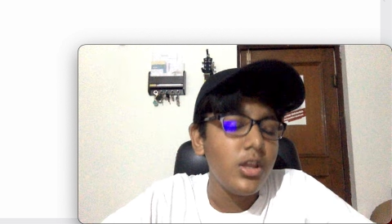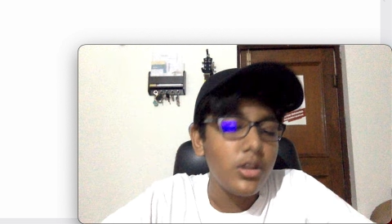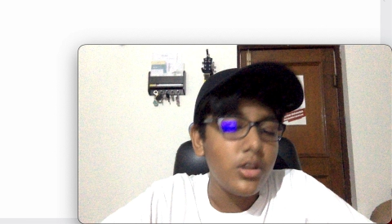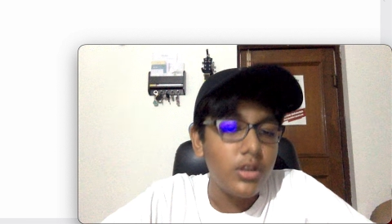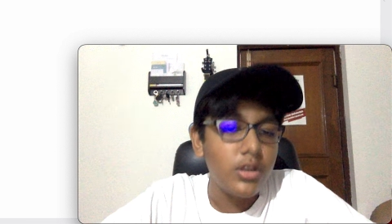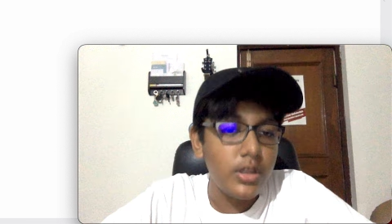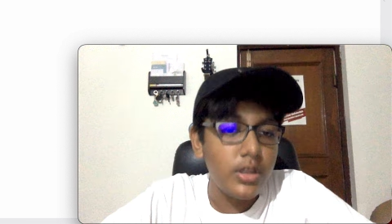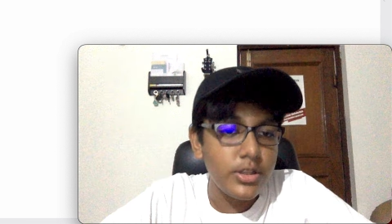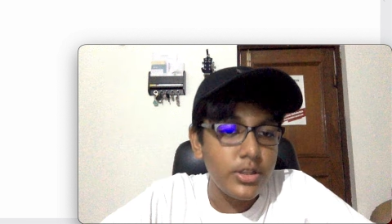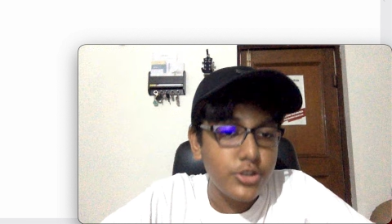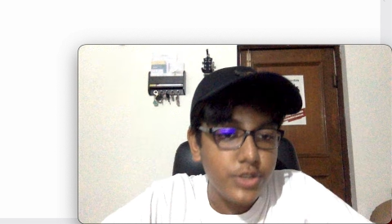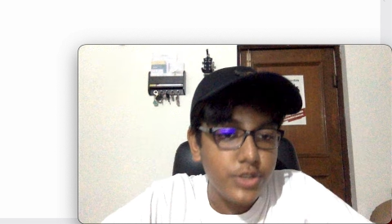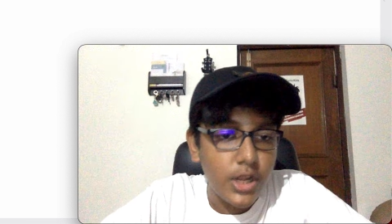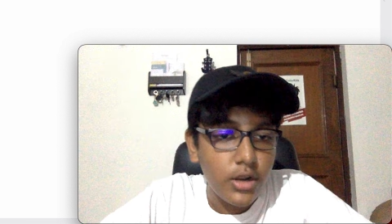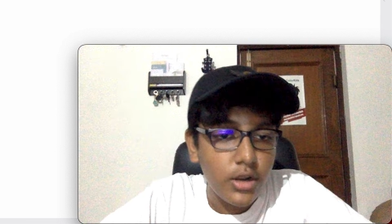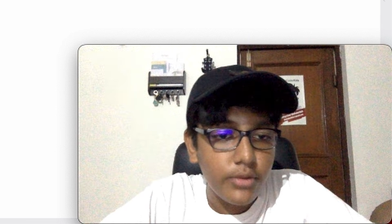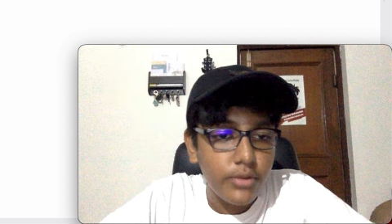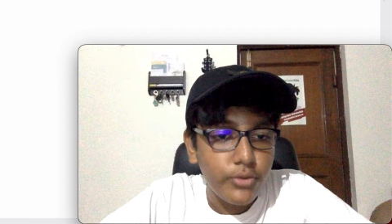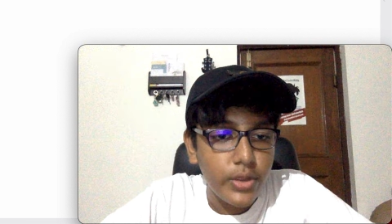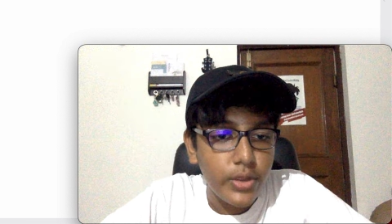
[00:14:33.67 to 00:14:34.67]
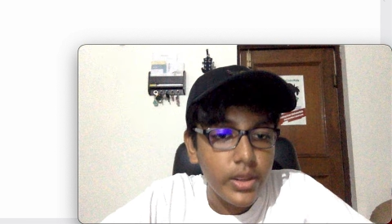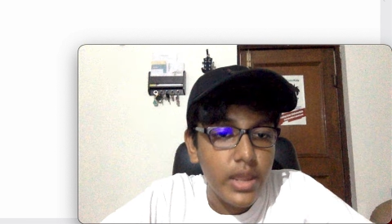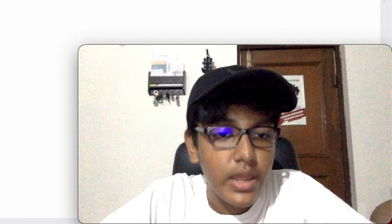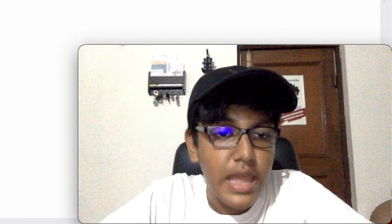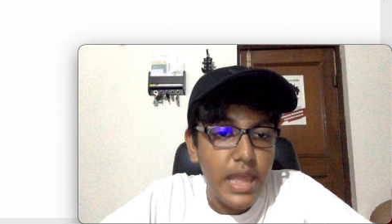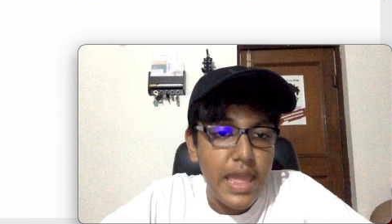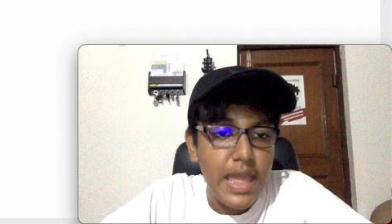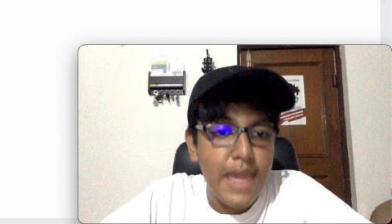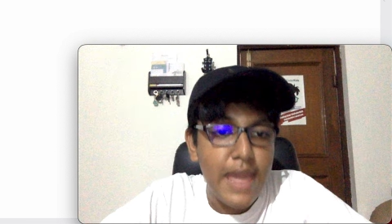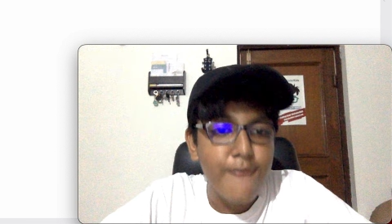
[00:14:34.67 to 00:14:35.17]
instead of doing
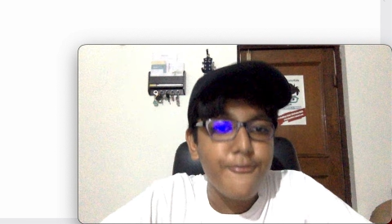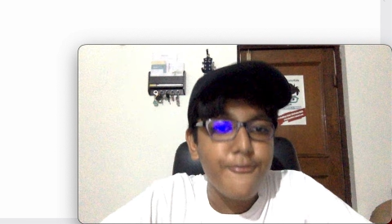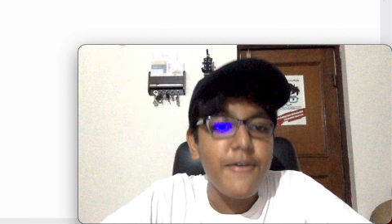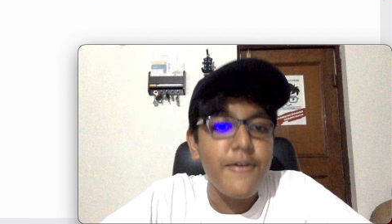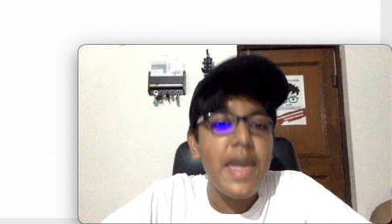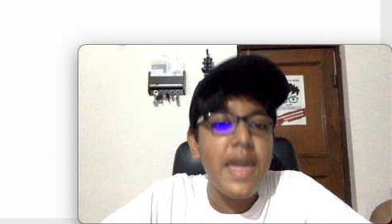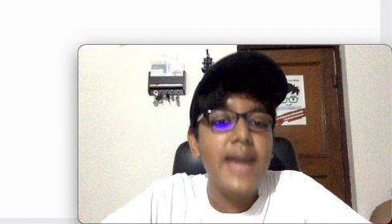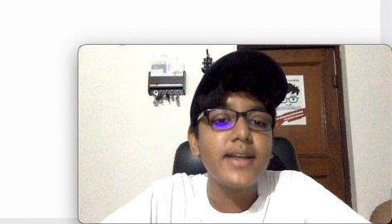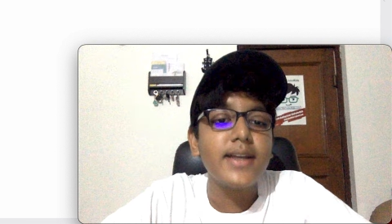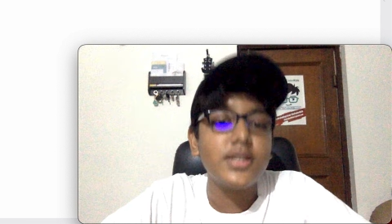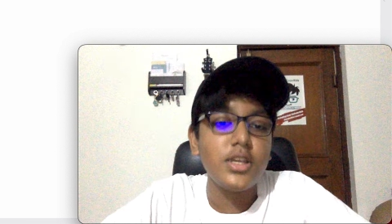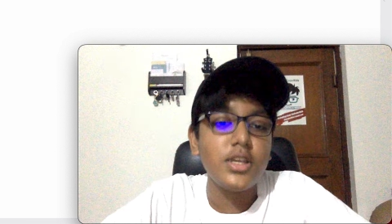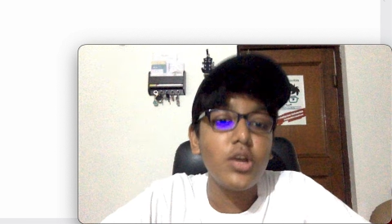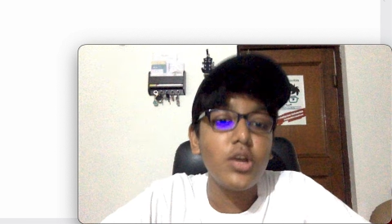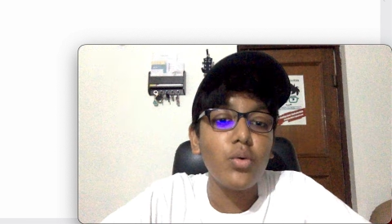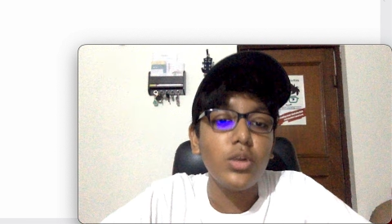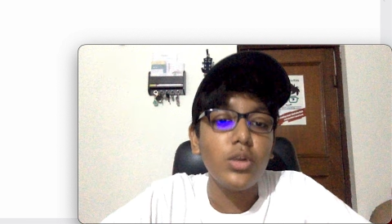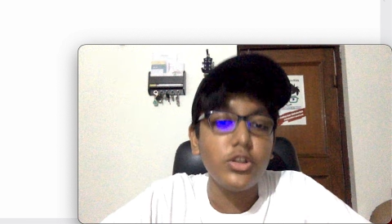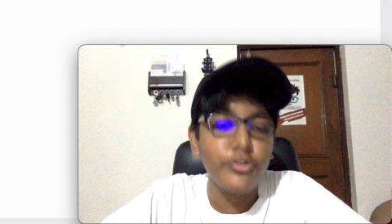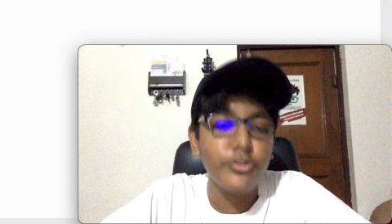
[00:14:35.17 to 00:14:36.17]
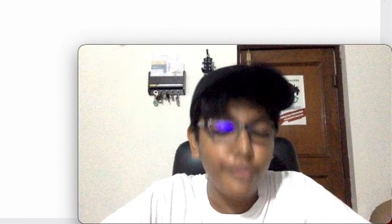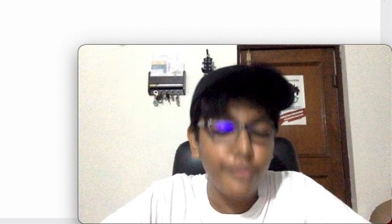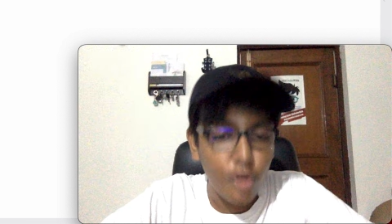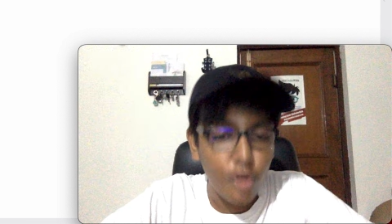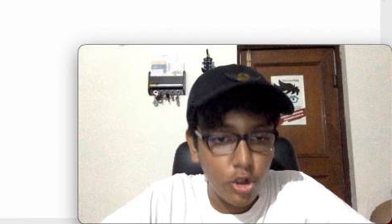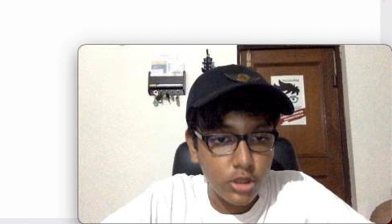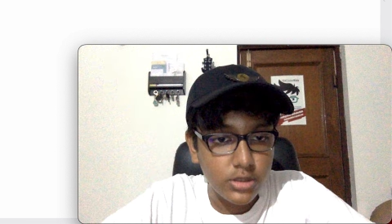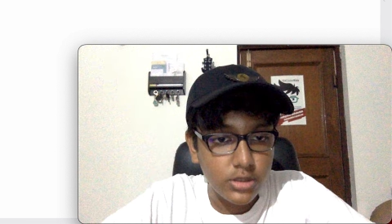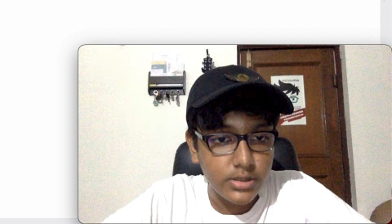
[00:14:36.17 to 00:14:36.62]
if x equals false,